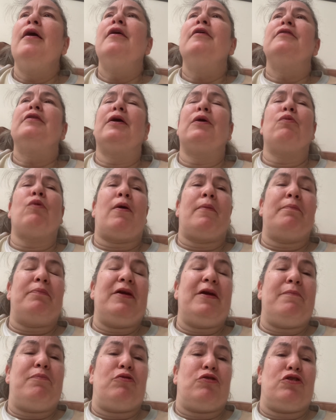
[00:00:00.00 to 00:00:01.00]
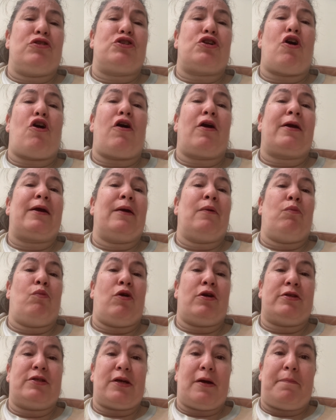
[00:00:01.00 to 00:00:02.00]
they want people to talk in
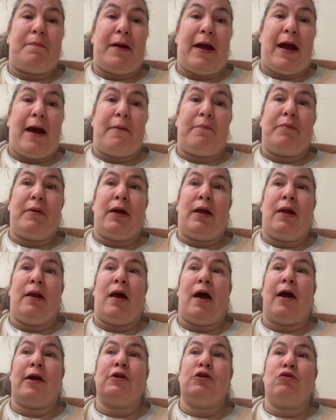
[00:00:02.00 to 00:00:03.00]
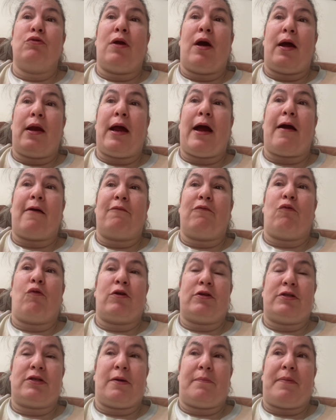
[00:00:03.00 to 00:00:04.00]
WhatsApp app, and I do not have a
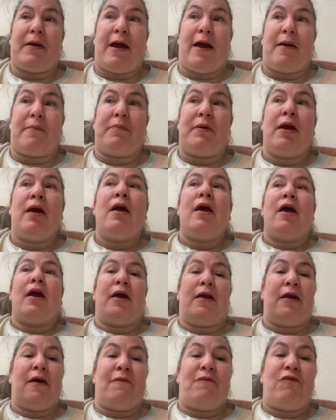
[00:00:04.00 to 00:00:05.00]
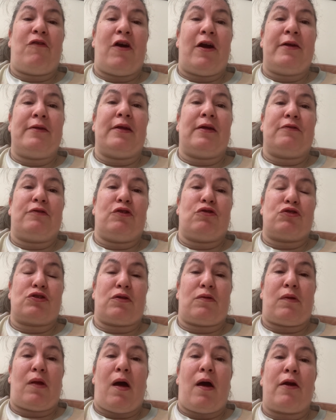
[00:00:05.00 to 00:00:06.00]
WhatsApp app, and I find that there's
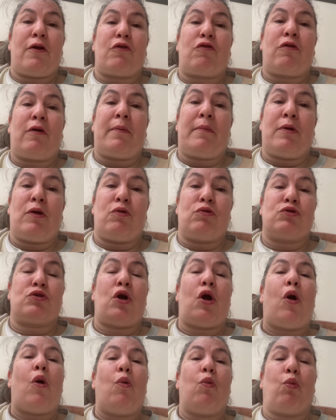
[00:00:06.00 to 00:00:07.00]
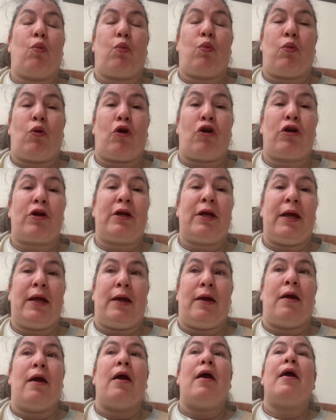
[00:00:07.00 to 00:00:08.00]
a lot of criminals
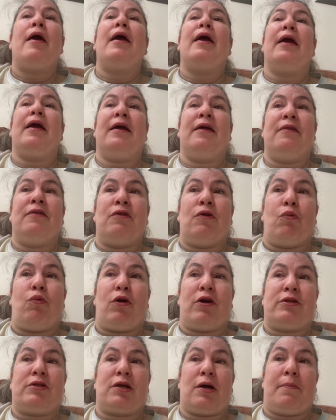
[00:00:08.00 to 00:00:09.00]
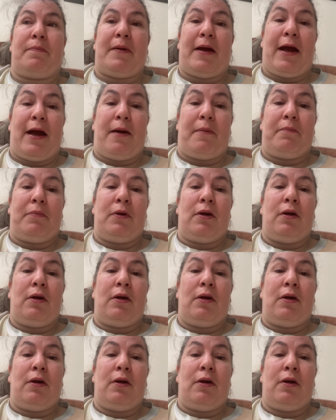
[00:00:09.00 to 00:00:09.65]
working in the WhatsApp app.